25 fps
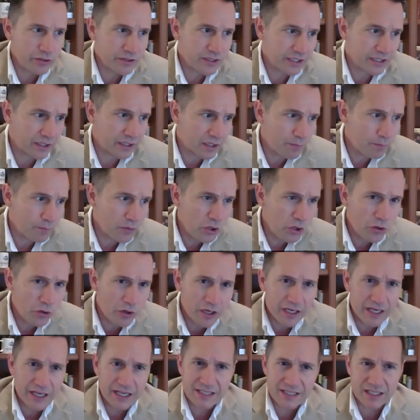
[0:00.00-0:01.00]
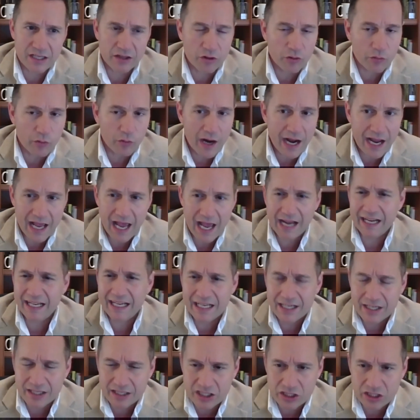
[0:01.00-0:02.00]
and communities and the re- and
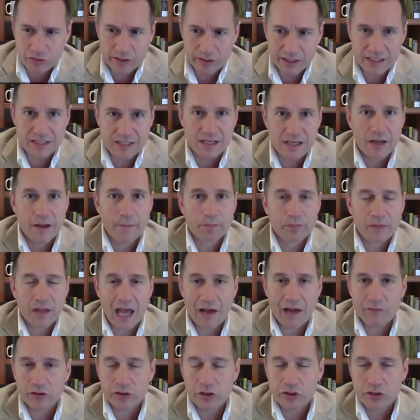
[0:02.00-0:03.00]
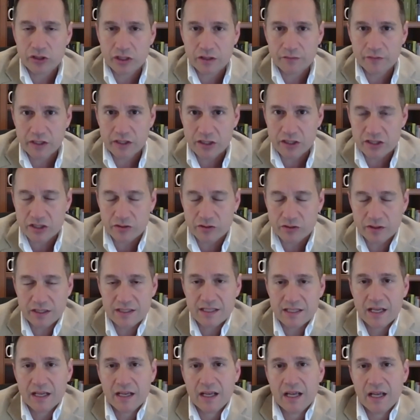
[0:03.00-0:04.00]
industries evolution of industries
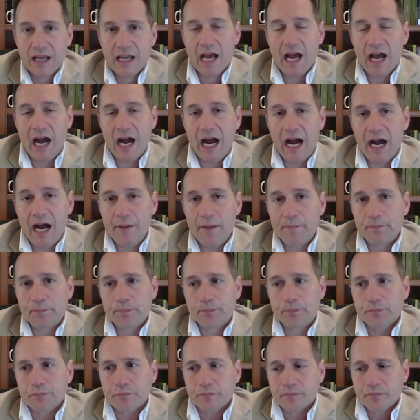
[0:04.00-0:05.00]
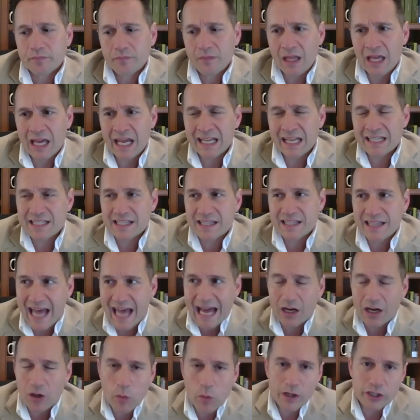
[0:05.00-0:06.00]
um, and it's
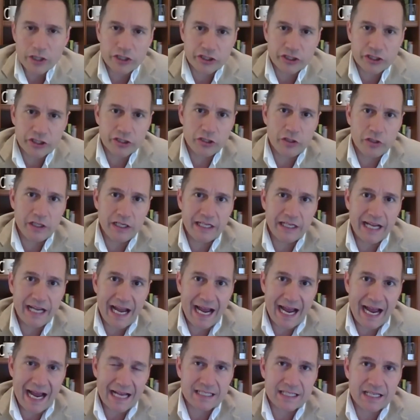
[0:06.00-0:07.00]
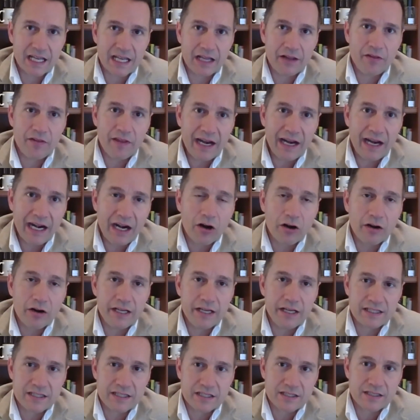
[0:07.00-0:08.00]
that question you need to ask and there
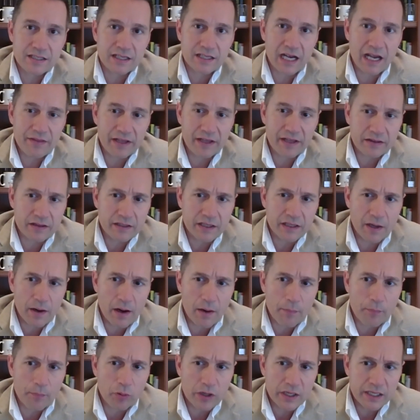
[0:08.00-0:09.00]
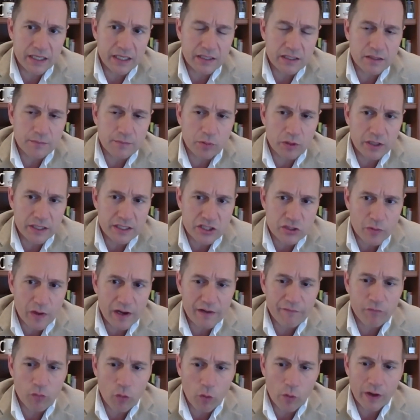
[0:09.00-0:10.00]
it's i think a pretty pretty
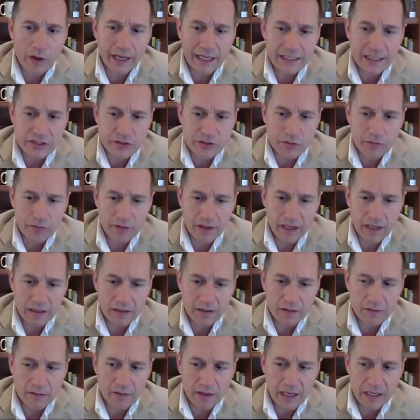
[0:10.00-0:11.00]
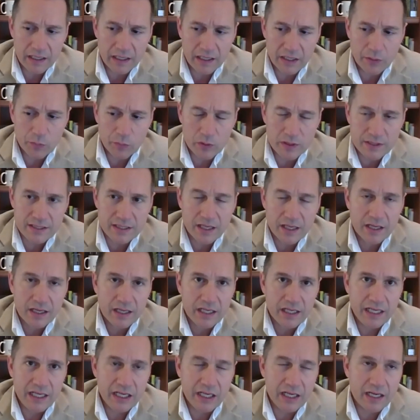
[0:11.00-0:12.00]
straightforward answer that that it was
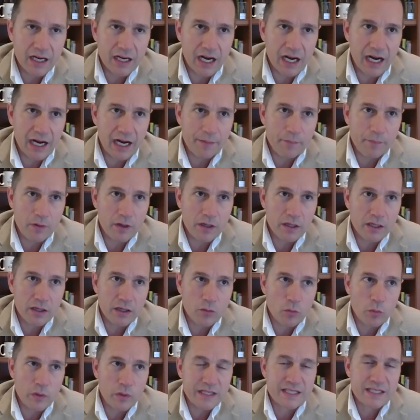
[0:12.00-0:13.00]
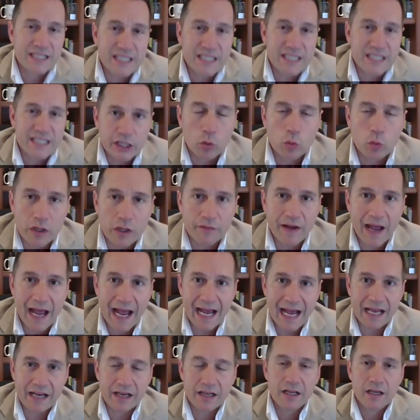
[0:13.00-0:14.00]
it um, we still would have
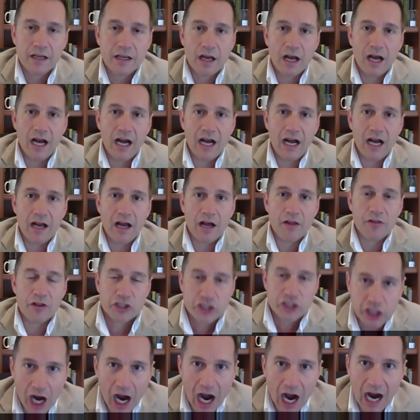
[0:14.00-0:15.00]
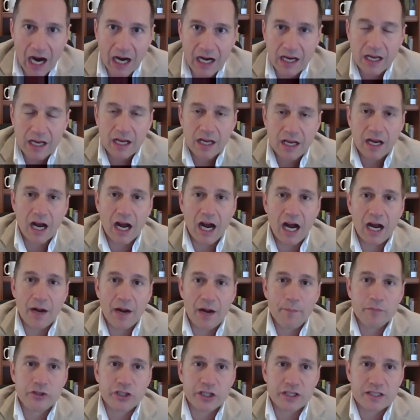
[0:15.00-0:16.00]
had uh, the shock
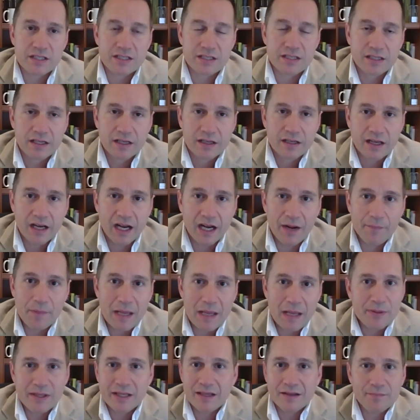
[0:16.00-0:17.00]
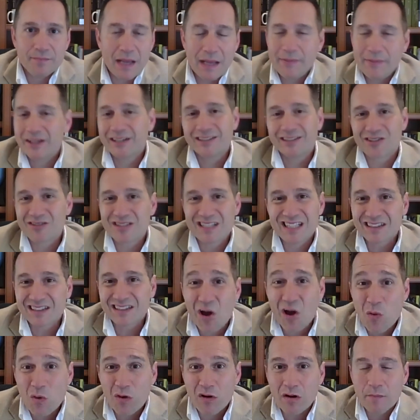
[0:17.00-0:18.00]
um, just uh, maybe maybe a little
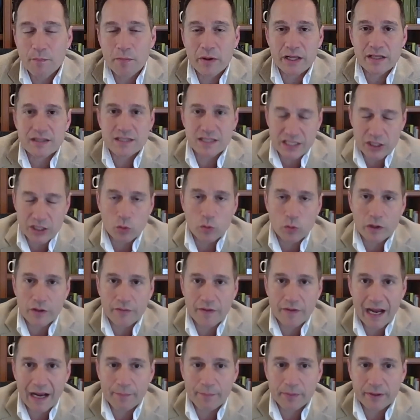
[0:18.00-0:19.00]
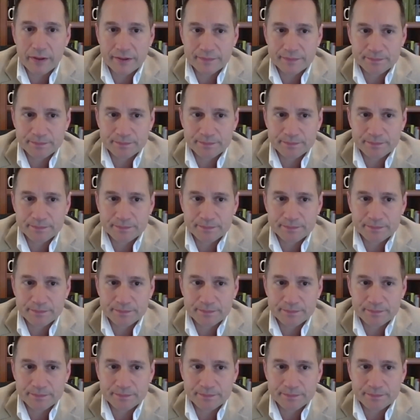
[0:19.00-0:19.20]
slower but it still would have happened